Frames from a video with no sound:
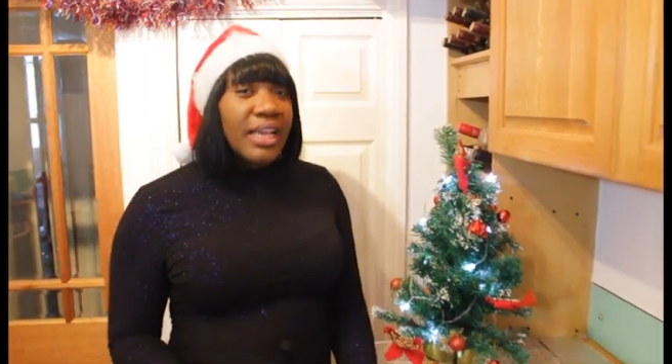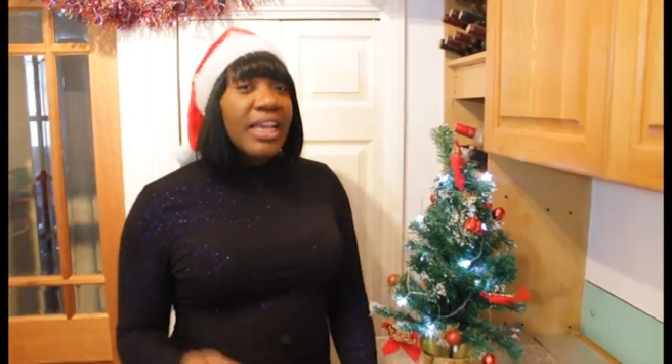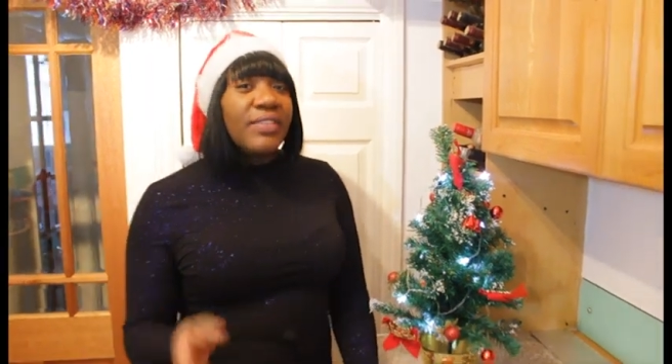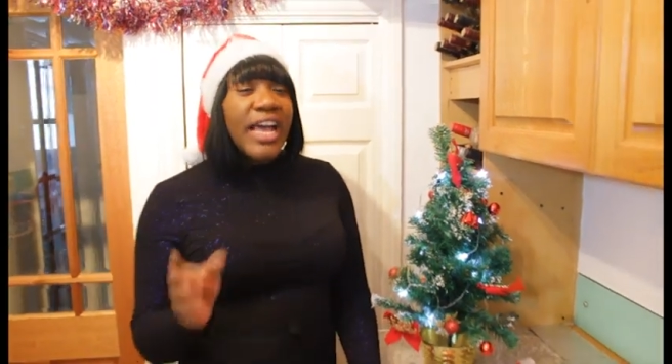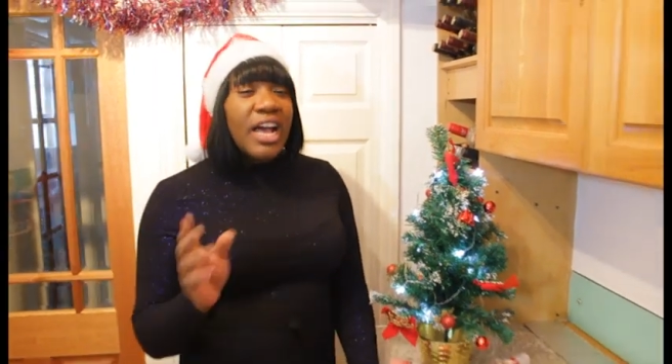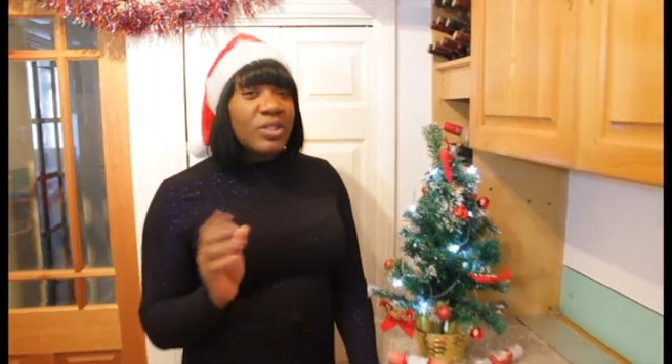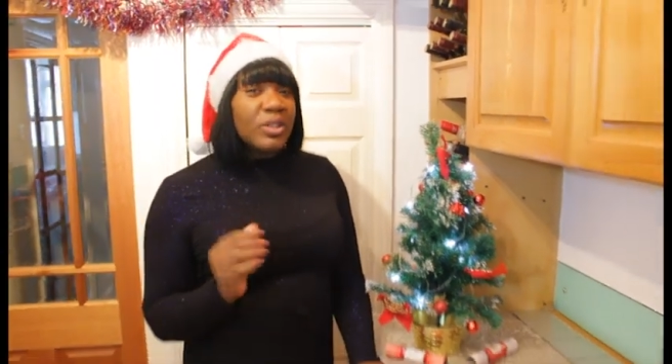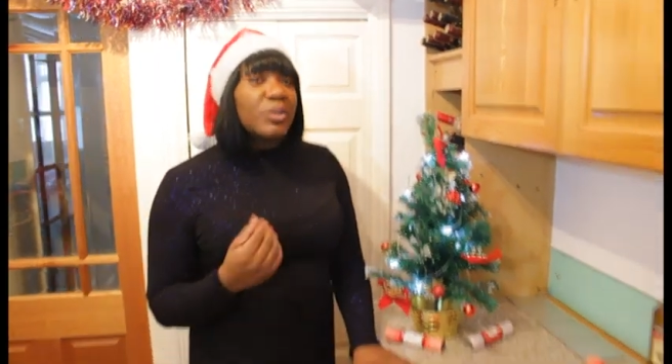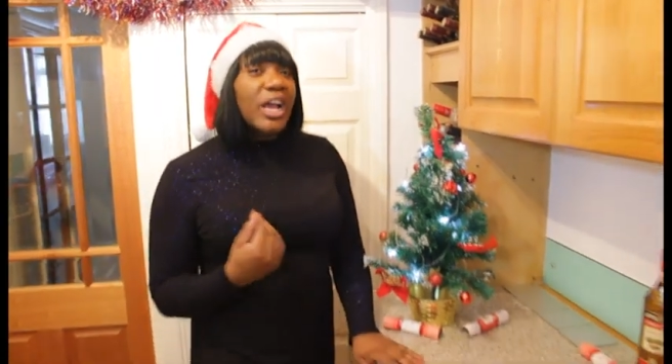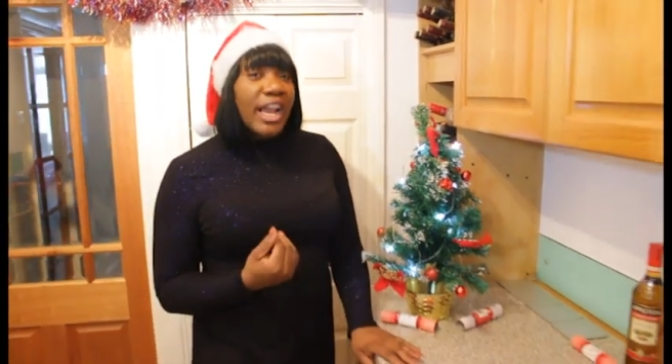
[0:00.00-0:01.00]
In the
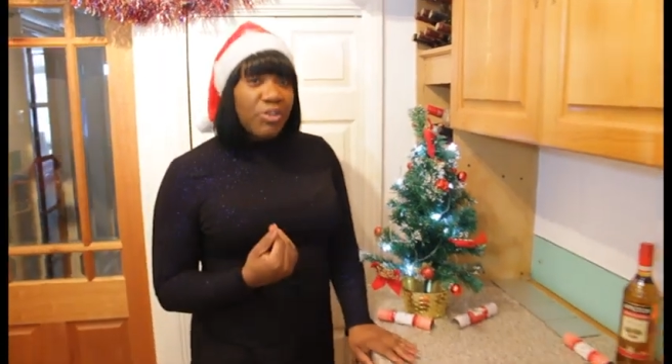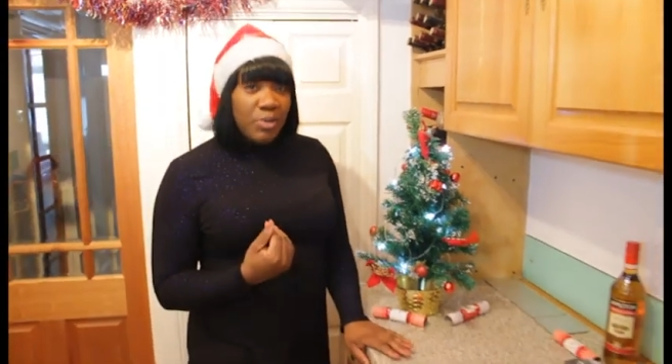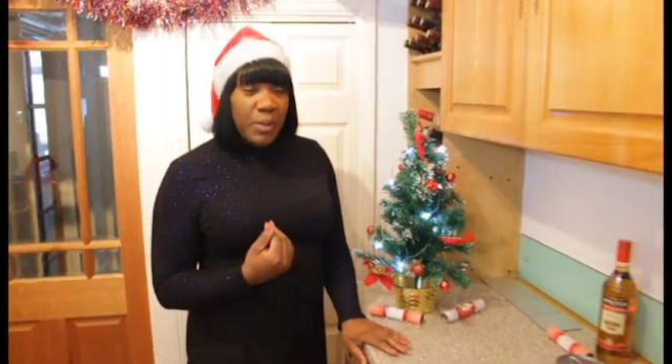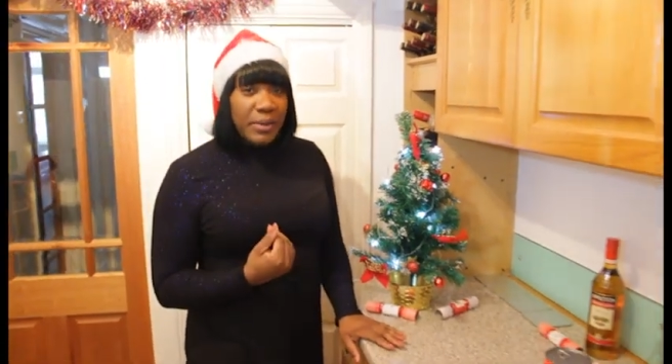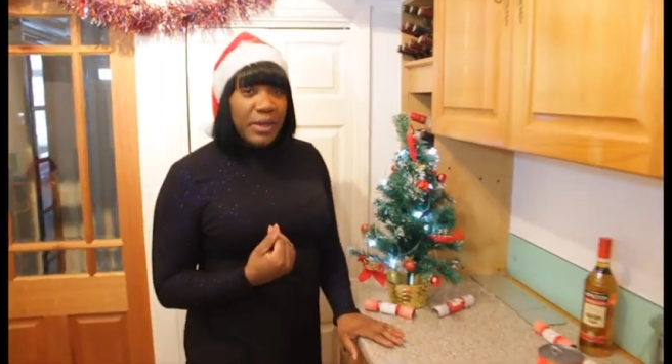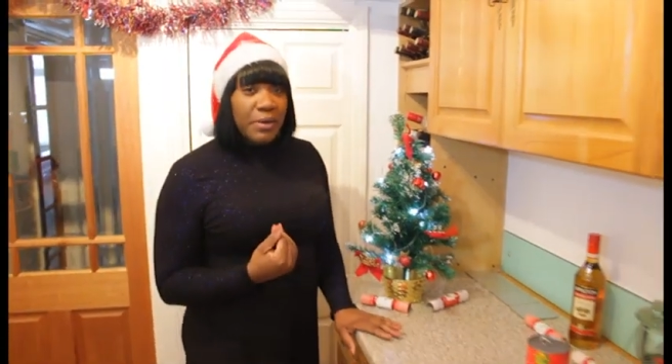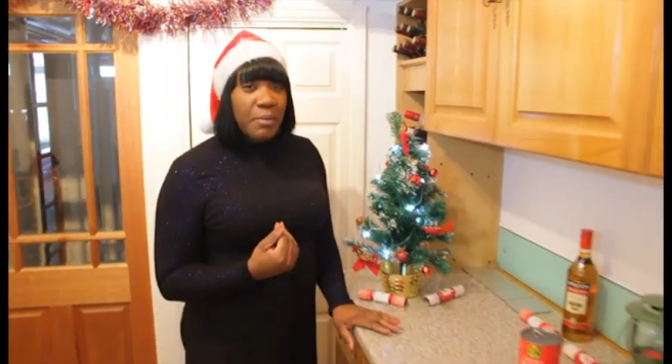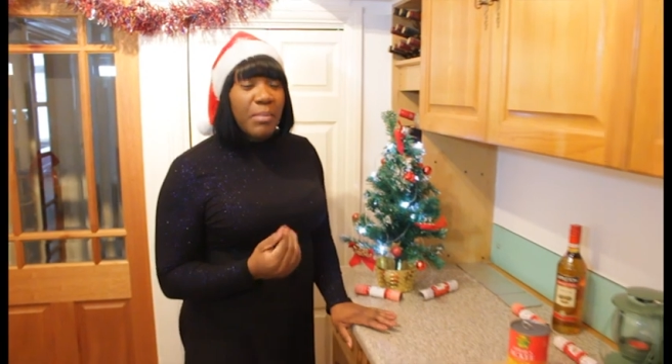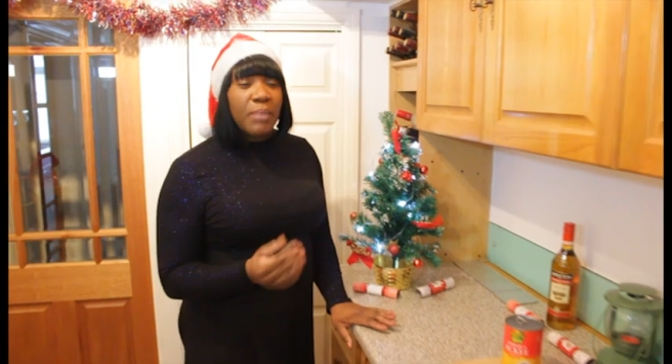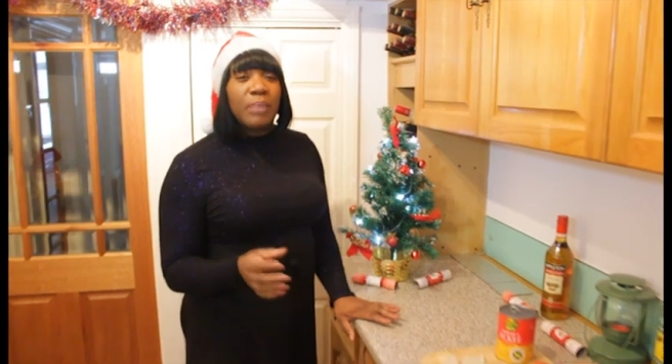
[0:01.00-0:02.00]
household I grew up in,
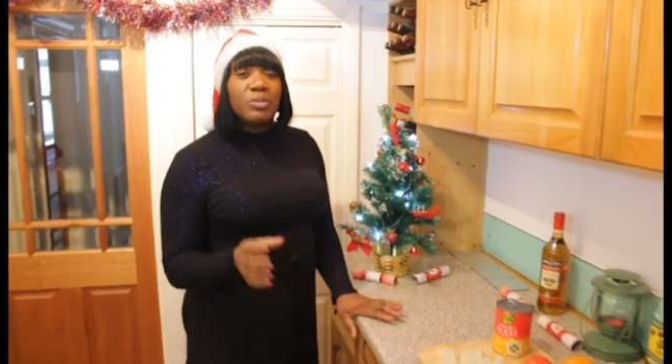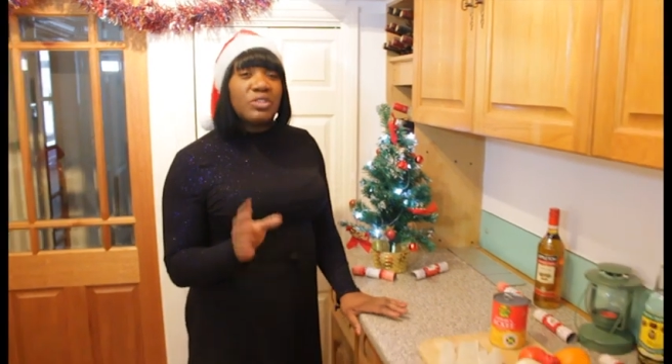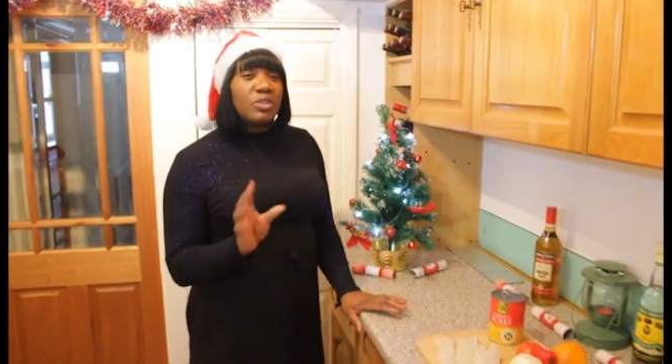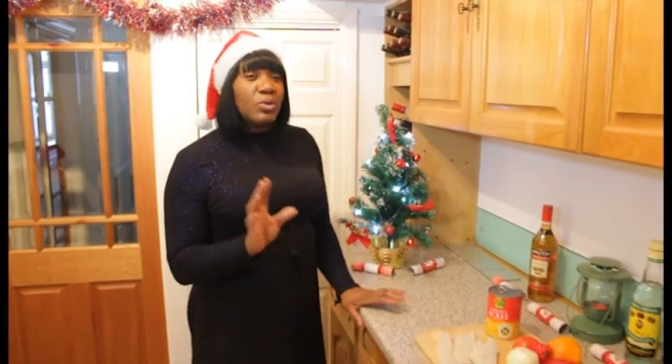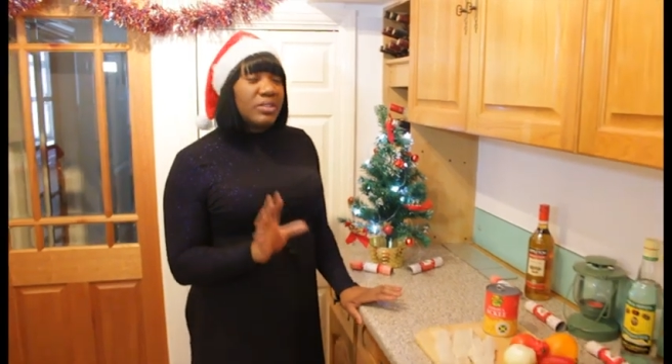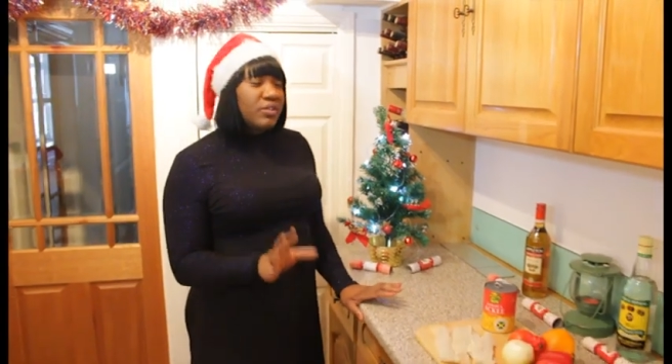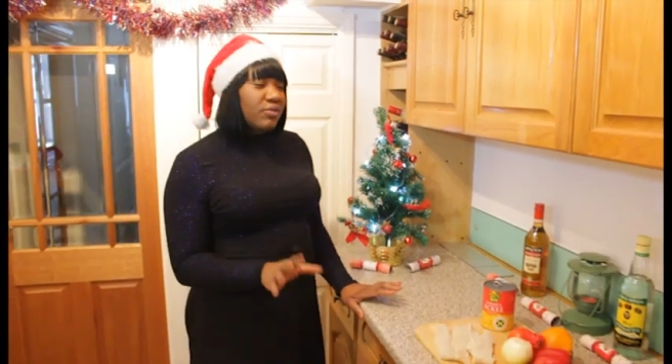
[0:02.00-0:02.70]
my mum used to cook this